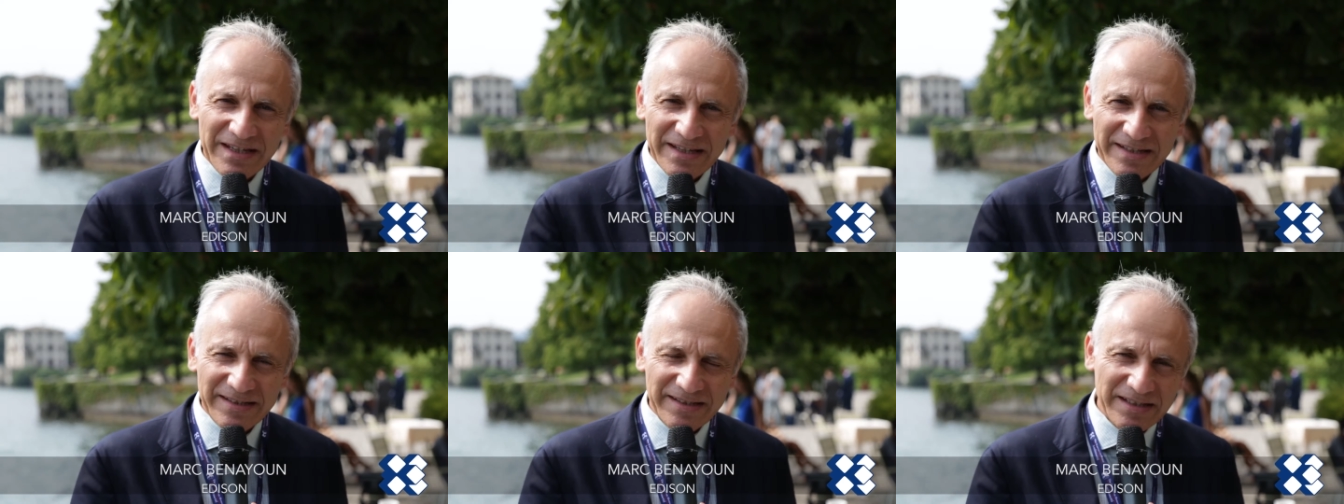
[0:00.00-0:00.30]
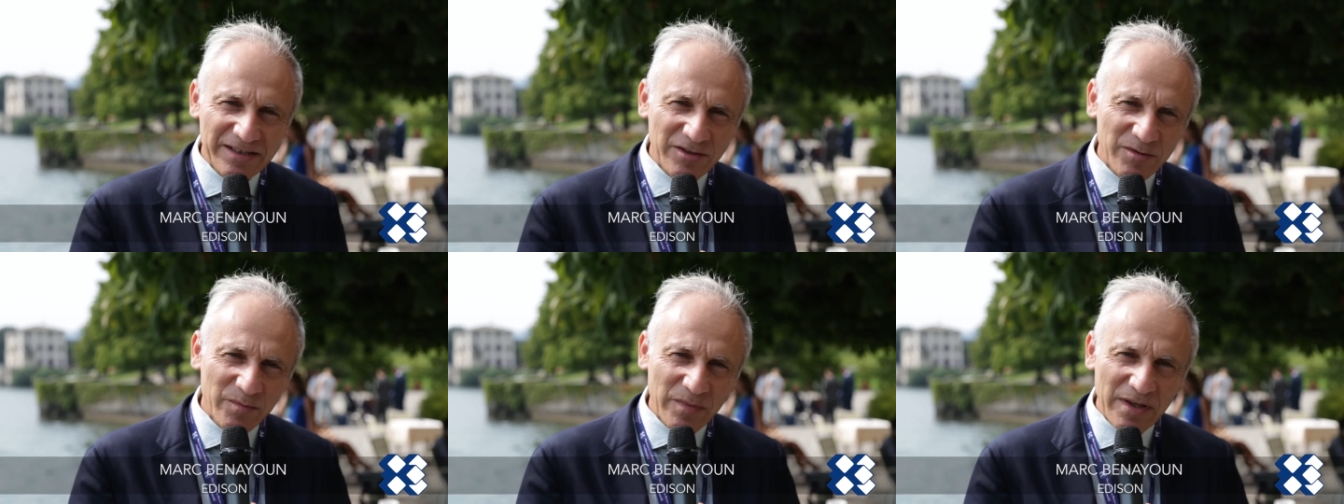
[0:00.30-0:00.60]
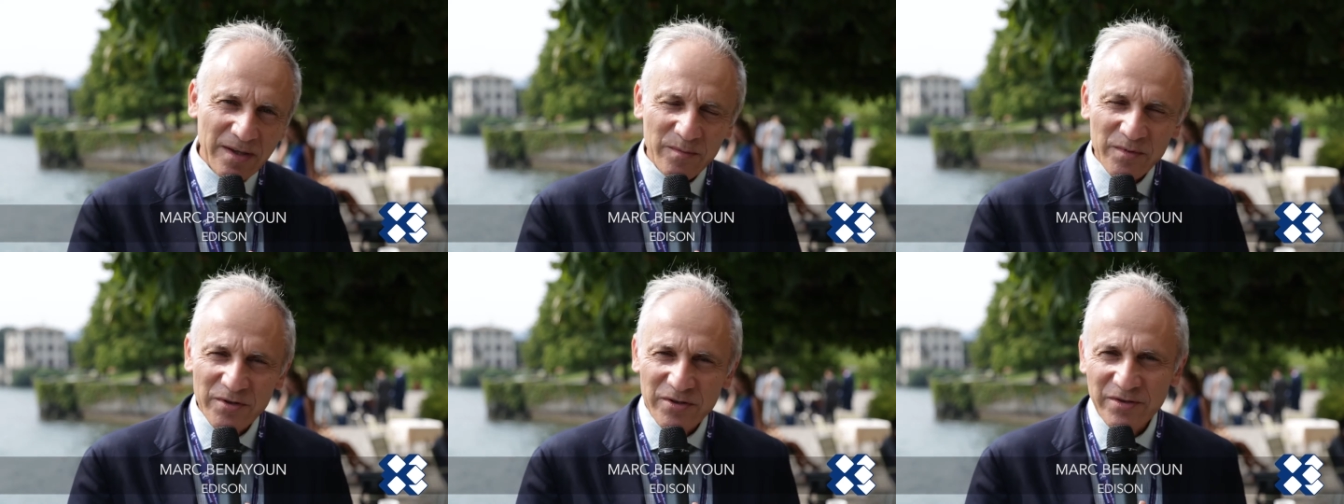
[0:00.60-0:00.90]
senior
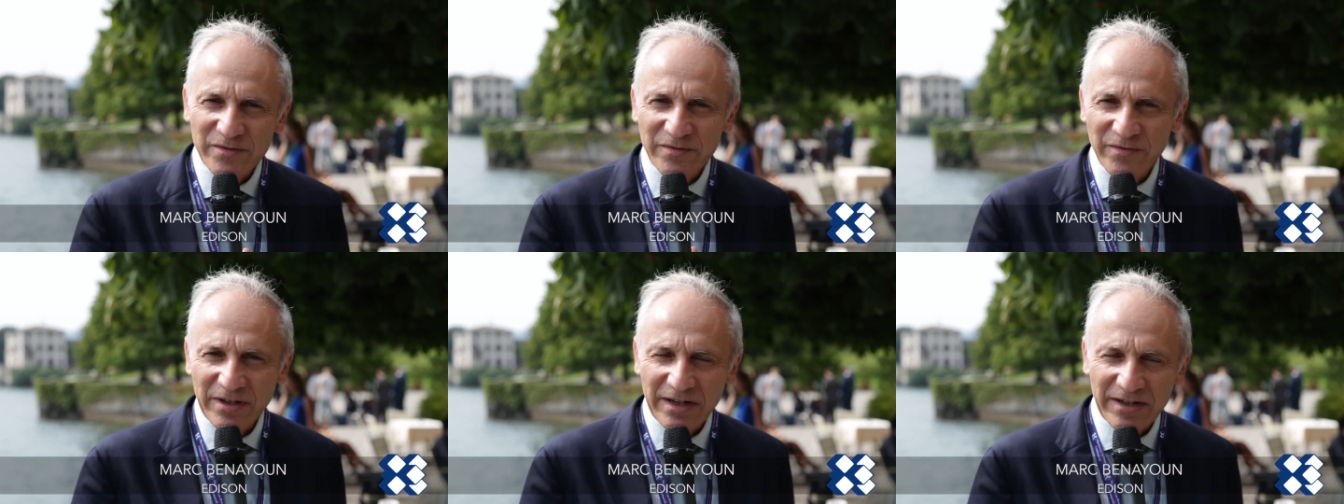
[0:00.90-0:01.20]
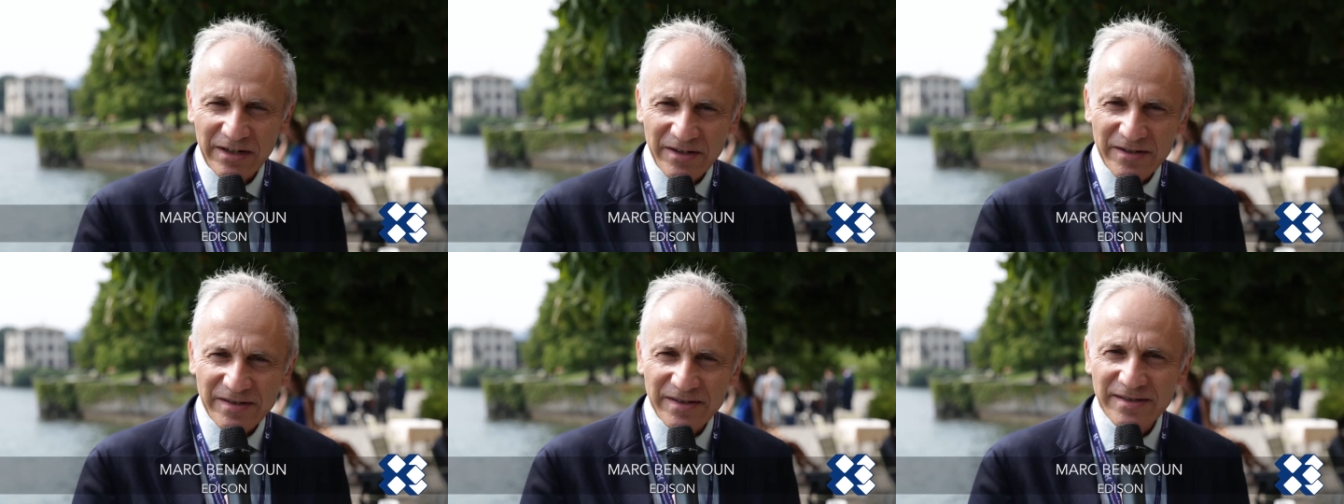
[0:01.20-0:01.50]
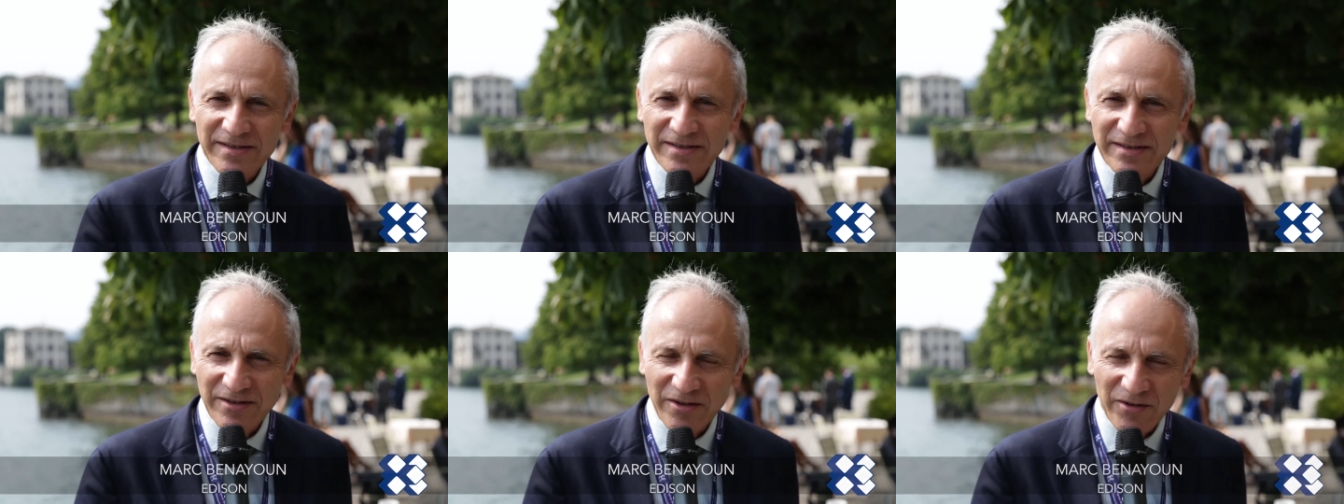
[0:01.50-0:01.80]
members of
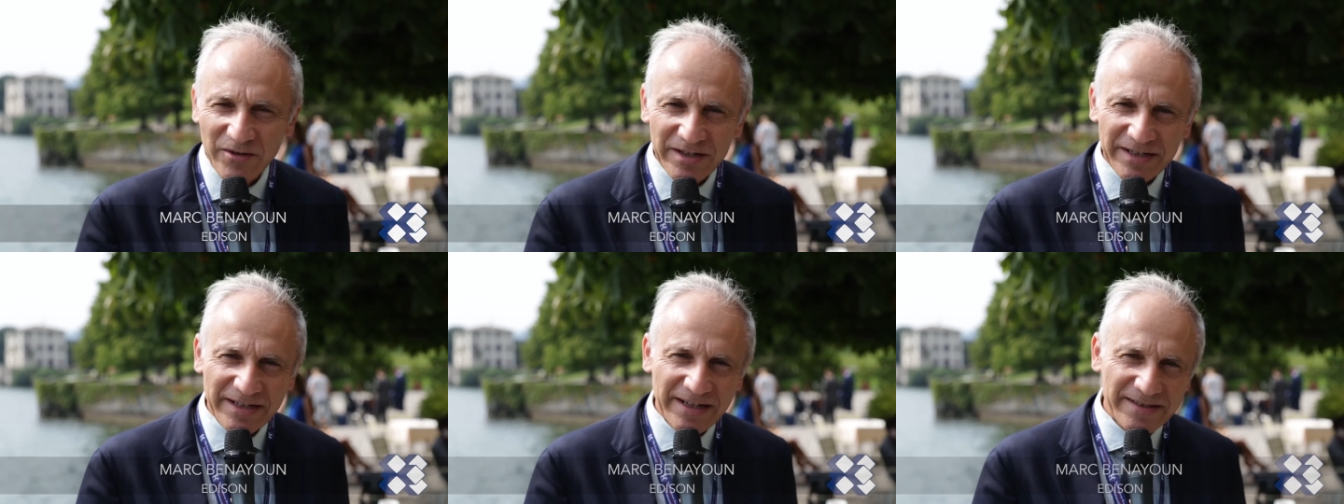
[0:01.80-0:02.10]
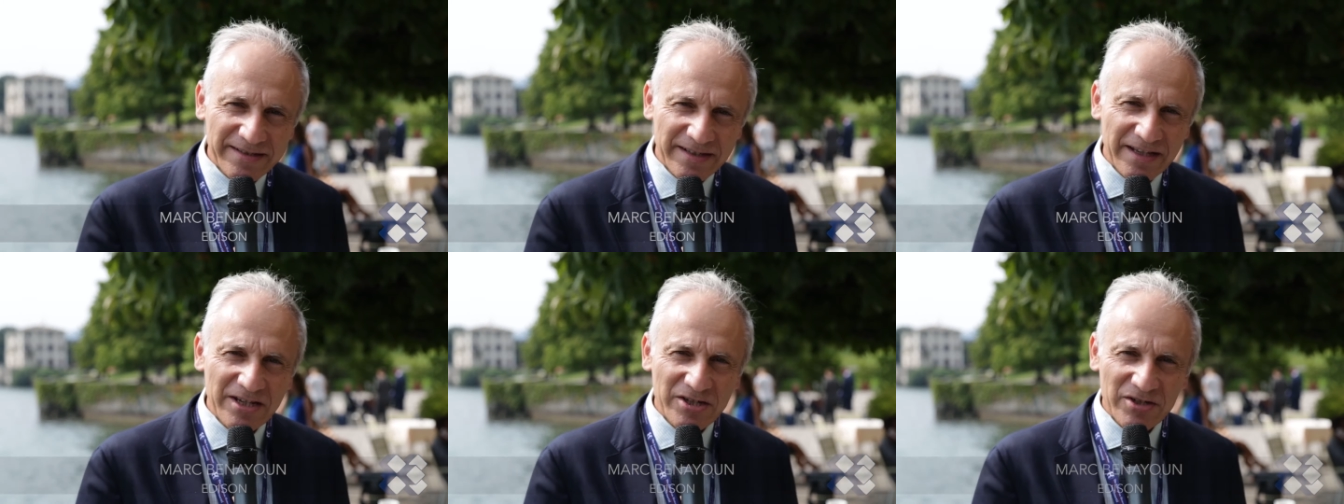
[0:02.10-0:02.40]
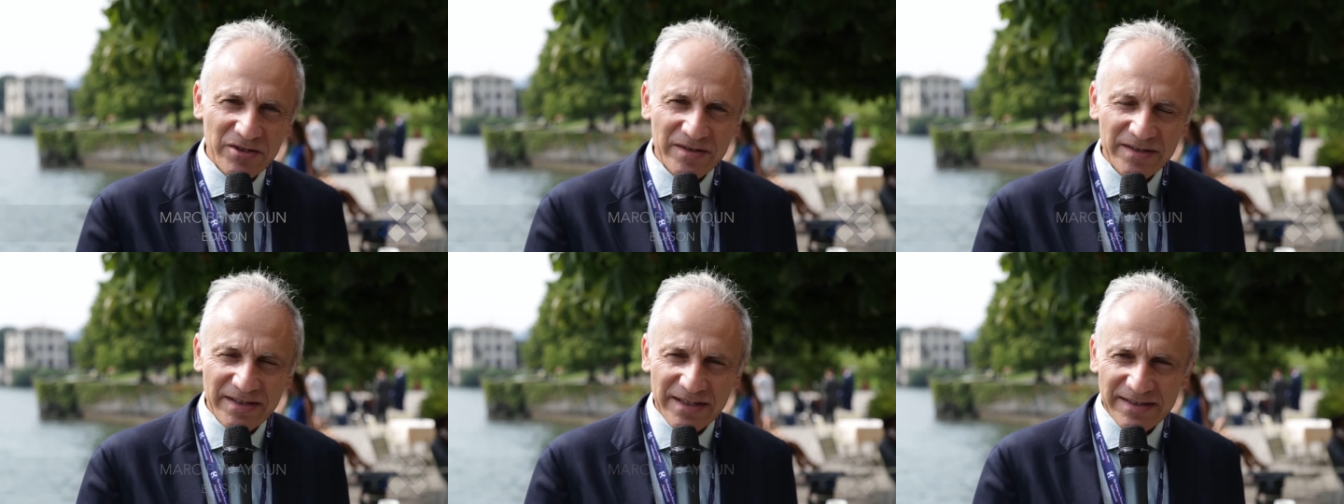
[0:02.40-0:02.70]
various
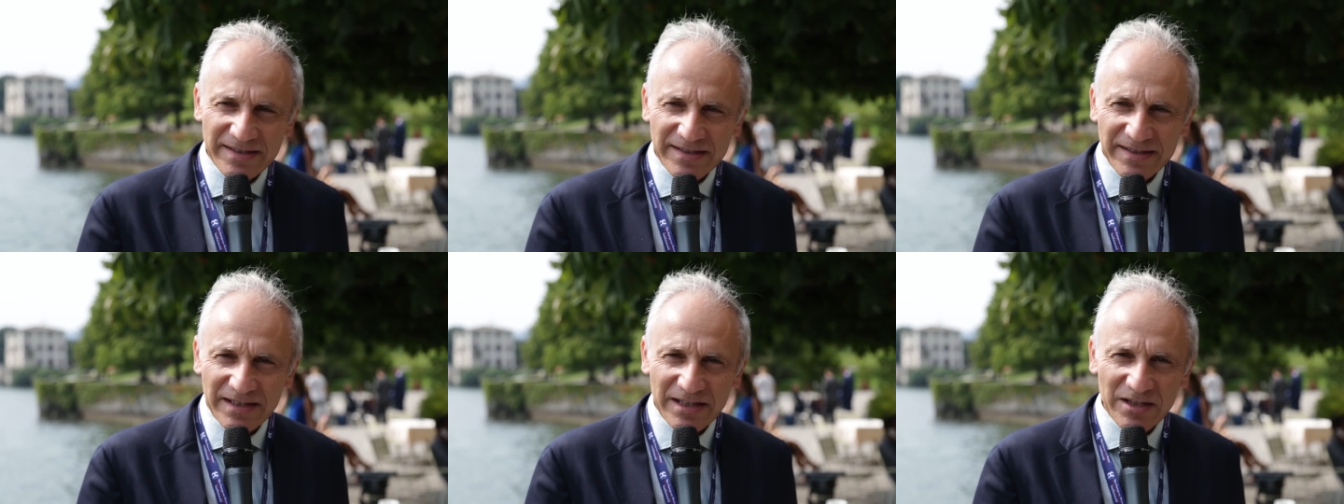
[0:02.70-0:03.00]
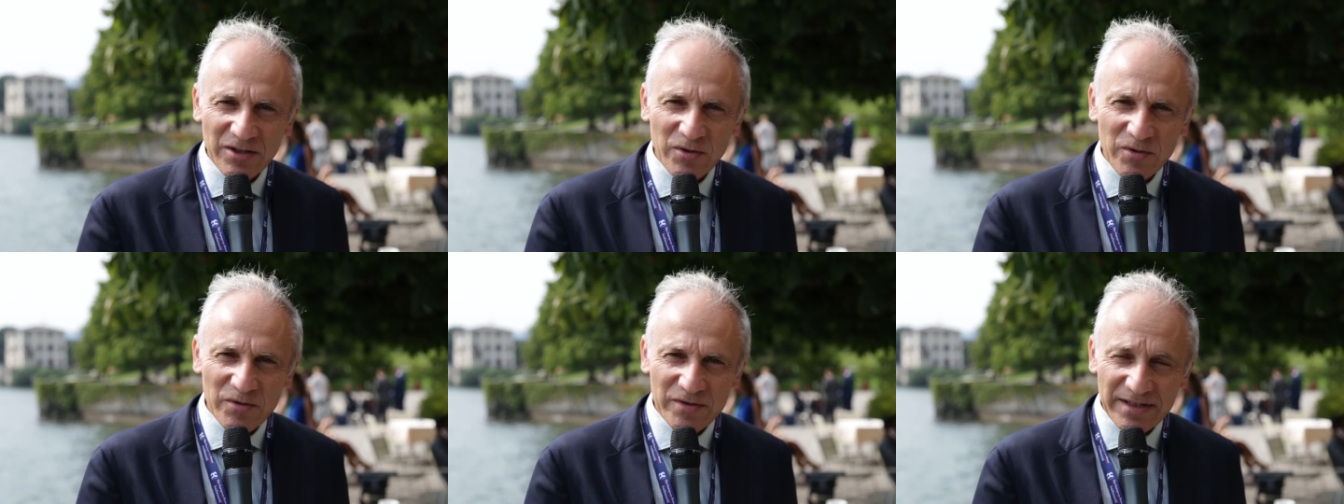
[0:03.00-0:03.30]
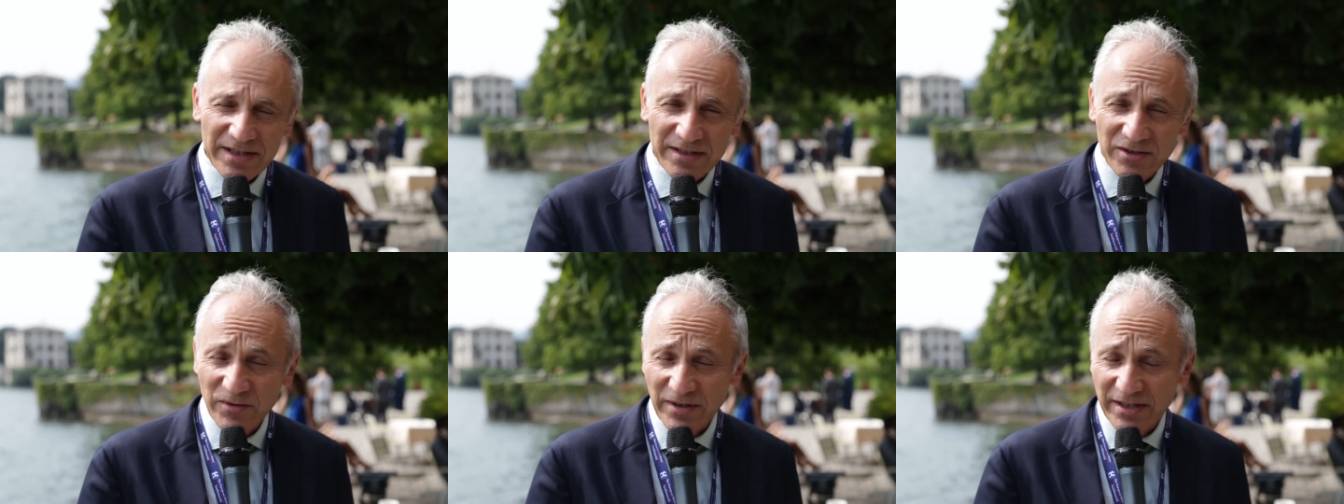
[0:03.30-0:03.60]
organizations and
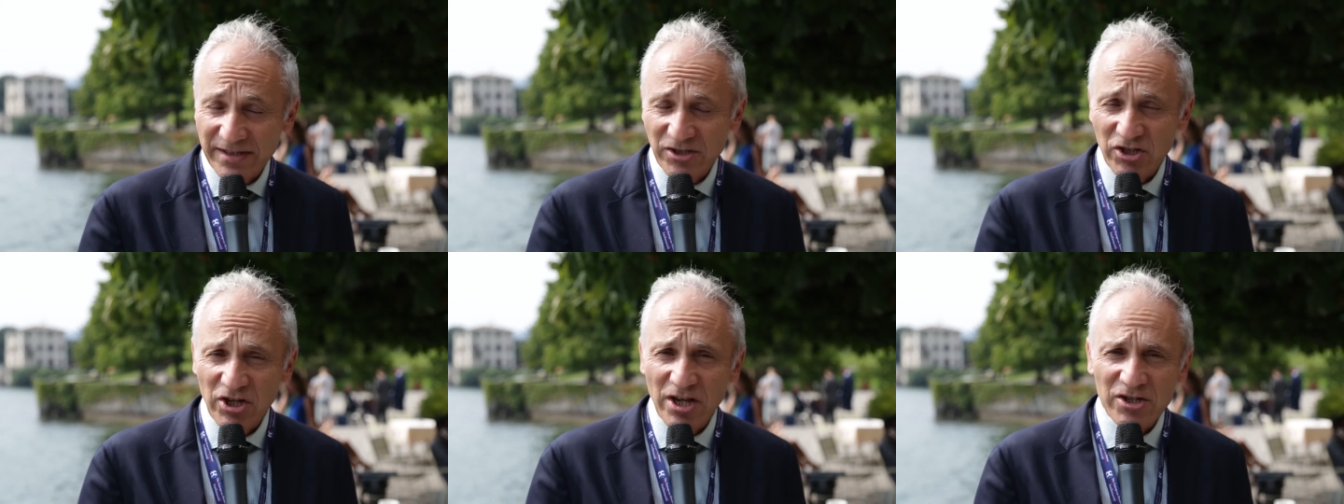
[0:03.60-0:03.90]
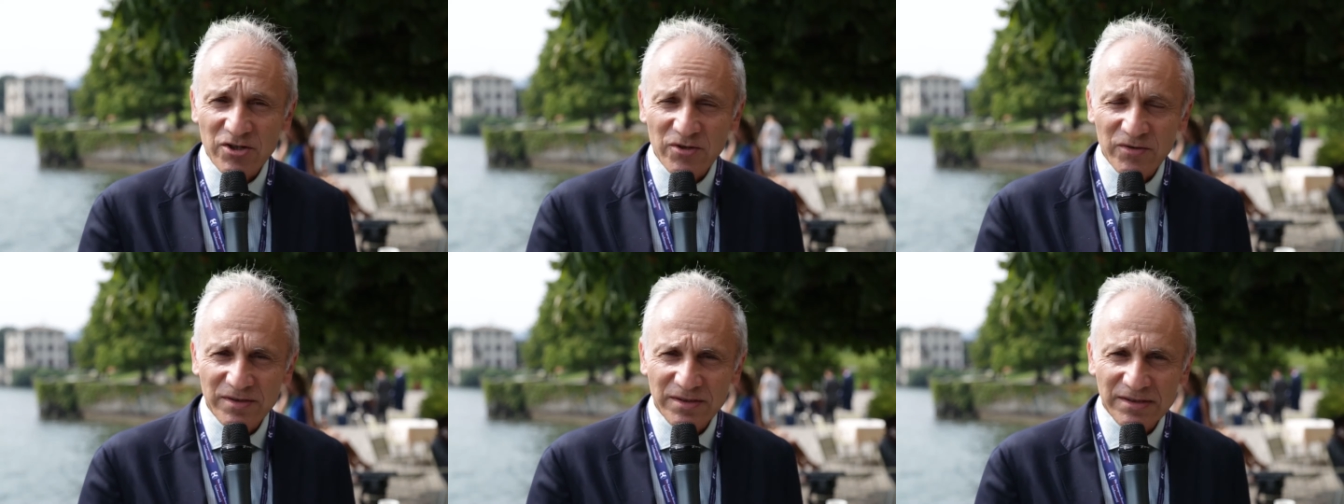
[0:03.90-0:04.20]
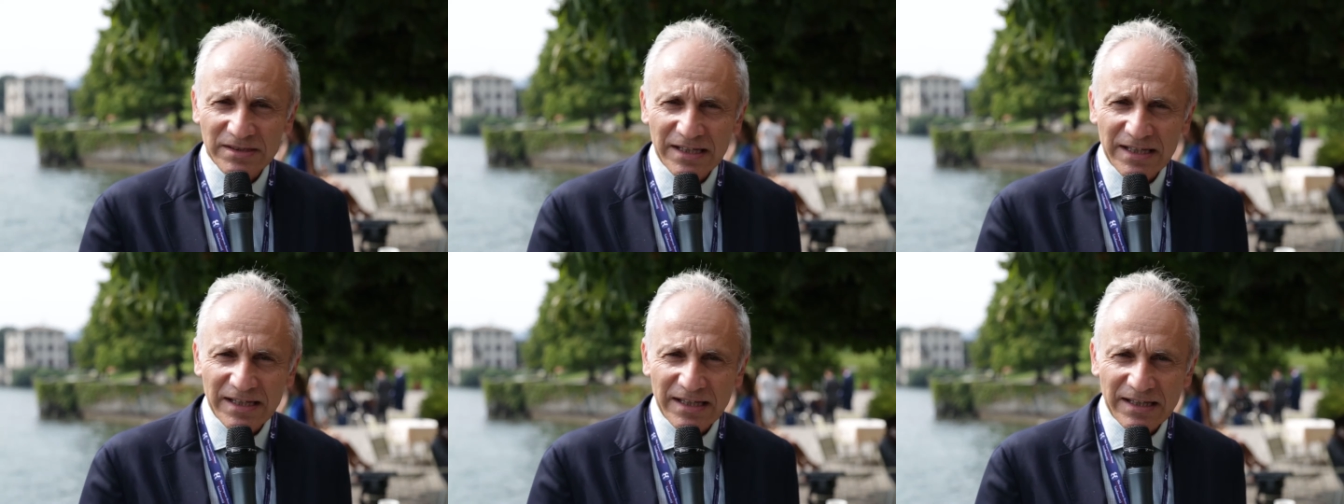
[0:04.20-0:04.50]
CEOs, and to exchange on